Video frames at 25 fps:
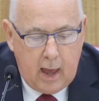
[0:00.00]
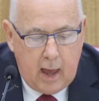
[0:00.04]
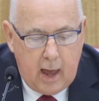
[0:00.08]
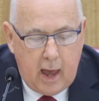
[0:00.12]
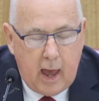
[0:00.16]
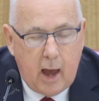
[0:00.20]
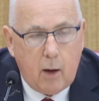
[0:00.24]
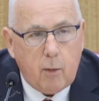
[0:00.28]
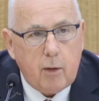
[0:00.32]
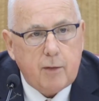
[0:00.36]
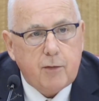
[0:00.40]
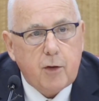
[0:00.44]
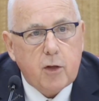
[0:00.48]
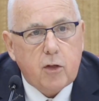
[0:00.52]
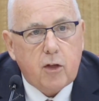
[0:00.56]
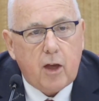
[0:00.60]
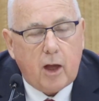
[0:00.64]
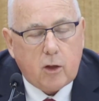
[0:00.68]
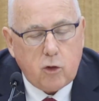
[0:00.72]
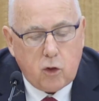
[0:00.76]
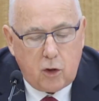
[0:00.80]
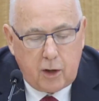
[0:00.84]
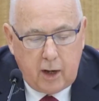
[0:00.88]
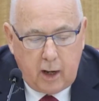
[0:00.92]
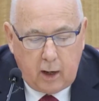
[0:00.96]
However,
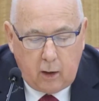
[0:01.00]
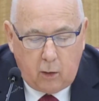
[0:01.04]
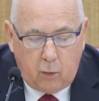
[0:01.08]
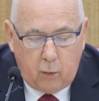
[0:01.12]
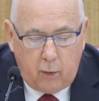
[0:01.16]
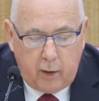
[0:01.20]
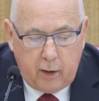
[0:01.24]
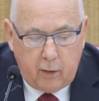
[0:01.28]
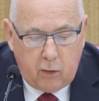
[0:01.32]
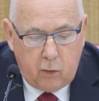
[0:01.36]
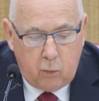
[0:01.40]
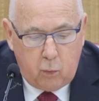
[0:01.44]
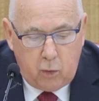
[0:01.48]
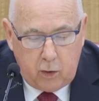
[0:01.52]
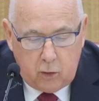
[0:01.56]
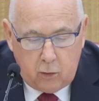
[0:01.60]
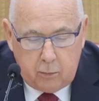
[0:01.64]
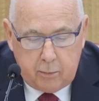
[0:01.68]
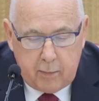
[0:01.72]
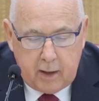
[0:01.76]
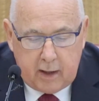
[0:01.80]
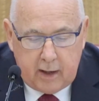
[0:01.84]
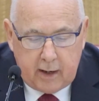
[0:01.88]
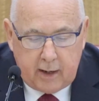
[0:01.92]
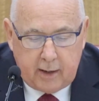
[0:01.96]
such an increase will
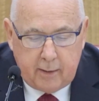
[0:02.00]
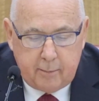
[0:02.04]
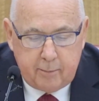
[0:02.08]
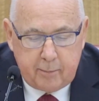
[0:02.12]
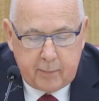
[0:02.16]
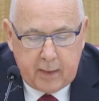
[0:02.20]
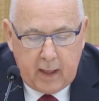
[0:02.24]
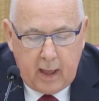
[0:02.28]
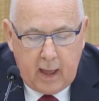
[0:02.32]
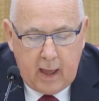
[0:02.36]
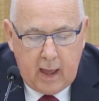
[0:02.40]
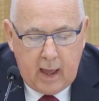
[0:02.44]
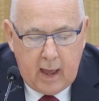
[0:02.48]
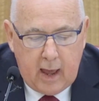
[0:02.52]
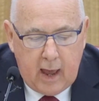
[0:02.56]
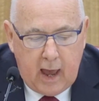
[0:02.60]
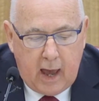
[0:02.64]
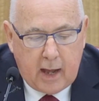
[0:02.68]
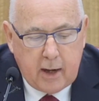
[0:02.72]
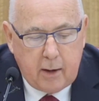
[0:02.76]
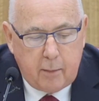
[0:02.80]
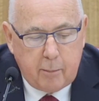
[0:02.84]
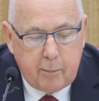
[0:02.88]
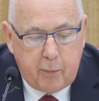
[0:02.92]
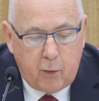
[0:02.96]
mean
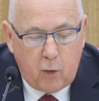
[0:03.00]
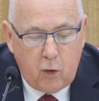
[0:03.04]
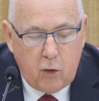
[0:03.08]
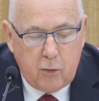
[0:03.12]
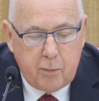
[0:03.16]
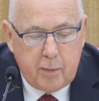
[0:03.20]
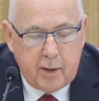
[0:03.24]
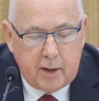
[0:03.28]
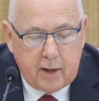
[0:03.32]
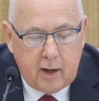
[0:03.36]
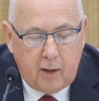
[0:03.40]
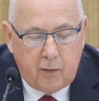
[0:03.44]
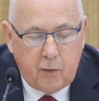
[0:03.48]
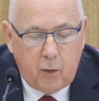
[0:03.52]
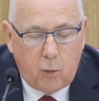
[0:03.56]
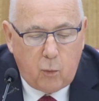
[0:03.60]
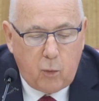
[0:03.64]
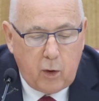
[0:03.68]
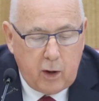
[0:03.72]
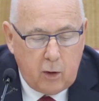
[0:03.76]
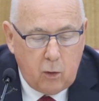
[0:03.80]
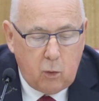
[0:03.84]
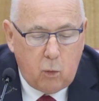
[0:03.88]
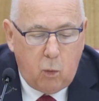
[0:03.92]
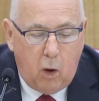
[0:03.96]
an improvement in the
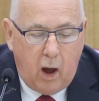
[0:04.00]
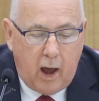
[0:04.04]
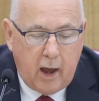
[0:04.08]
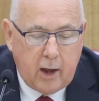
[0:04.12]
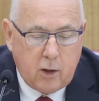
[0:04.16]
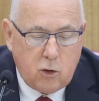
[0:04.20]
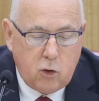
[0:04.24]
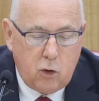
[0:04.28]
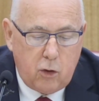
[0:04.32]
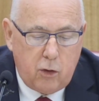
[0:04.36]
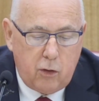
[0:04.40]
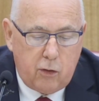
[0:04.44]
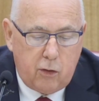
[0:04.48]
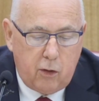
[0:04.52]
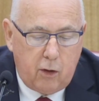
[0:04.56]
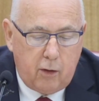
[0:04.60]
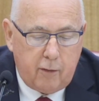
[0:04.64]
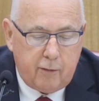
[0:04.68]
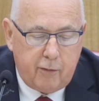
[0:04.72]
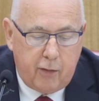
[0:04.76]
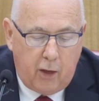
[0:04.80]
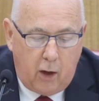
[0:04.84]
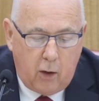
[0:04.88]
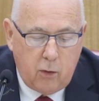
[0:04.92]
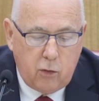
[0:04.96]
real wages
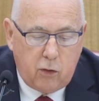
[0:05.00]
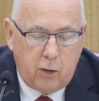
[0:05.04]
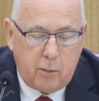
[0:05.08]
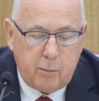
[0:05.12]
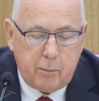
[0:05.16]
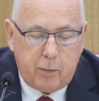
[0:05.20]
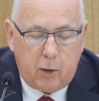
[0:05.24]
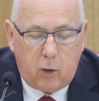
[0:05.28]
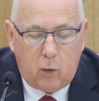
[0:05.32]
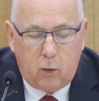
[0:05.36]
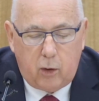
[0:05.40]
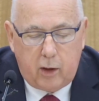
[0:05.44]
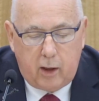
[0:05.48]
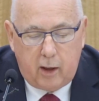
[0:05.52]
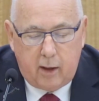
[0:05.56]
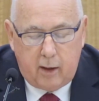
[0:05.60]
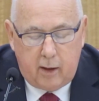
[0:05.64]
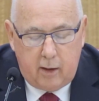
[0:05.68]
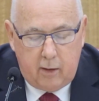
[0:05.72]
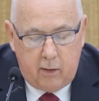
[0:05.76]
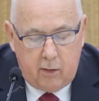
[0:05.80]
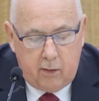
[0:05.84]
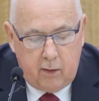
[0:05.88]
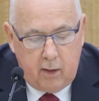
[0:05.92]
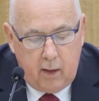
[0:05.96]
of those
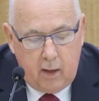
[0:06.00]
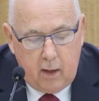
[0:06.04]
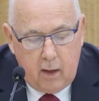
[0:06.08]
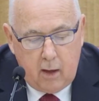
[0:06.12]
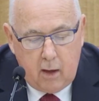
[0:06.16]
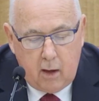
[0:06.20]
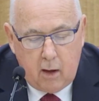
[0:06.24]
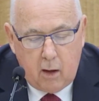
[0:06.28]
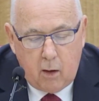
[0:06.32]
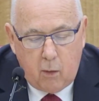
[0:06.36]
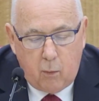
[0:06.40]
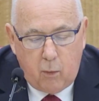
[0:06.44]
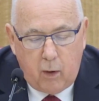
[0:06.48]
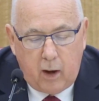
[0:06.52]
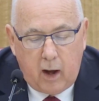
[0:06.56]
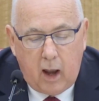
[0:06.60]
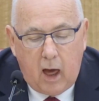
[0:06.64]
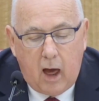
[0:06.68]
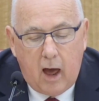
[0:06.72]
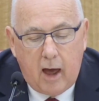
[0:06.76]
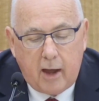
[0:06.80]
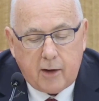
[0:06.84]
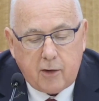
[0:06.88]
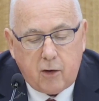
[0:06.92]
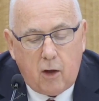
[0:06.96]
employees
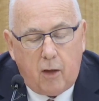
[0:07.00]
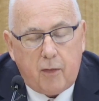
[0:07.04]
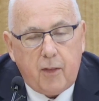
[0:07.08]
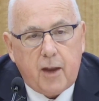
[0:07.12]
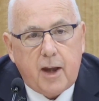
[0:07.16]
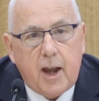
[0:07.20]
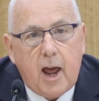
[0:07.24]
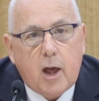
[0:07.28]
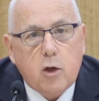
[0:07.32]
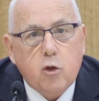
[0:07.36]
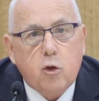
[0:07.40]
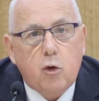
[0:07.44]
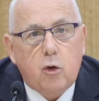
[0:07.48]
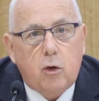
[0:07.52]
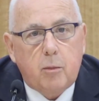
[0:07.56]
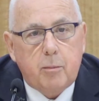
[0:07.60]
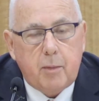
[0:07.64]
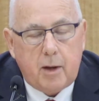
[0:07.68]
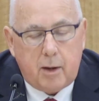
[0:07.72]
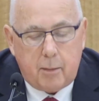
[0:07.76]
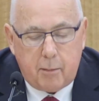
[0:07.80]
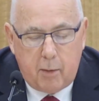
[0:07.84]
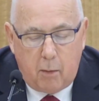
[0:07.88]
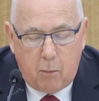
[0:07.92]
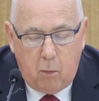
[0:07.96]
reliant on the national
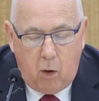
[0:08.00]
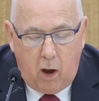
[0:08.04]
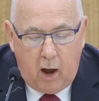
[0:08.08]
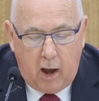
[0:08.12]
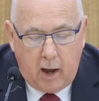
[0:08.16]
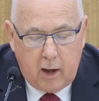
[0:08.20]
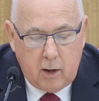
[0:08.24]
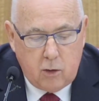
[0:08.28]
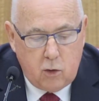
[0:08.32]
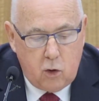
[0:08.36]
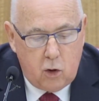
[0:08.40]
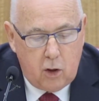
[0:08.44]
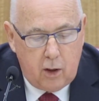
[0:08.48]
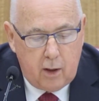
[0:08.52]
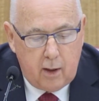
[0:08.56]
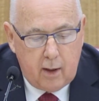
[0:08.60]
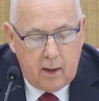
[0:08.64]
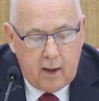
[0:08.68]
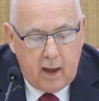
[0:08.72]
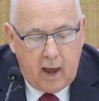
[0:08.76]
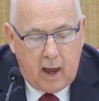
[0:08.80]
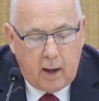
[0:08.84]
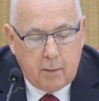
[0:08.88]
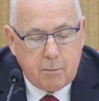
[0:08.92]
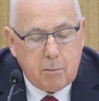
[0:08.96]
minimum wage
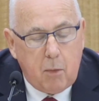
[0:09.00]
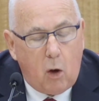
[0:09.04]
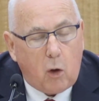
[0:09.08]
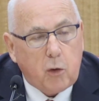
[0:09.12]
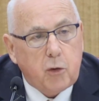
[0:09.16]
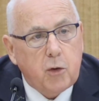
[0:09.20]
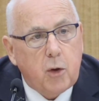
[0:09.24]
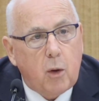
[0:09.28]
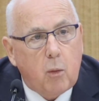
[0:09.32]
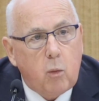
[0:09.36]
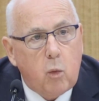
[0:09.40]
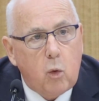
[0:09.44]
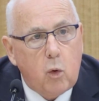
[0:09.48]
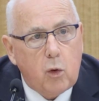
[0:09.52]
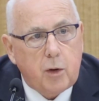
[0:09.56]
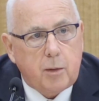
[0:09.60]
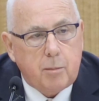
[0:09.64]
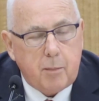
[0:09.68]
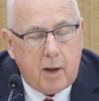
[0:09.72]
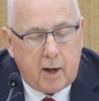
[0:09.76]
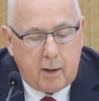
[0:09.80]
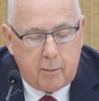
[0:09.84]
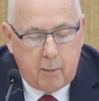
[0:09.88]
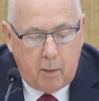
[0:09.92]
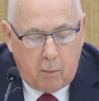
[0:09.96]
and modern award
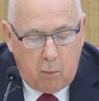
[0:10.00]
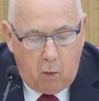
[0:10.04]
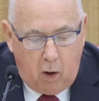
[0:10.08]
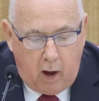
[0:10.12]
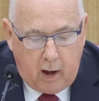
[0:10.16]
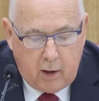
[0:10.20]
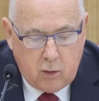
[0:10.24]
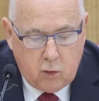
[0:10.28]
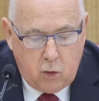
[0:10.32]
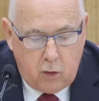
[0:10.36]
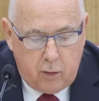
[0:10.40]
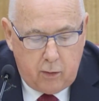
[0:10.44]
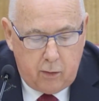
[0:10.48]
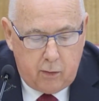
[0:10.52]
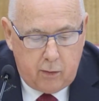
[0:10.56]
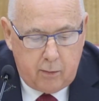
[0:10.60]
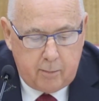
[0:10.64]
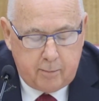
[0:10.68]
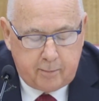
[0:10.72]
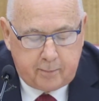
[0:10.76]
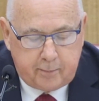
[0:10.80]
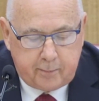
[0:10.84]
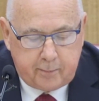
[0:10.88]
minimum wages,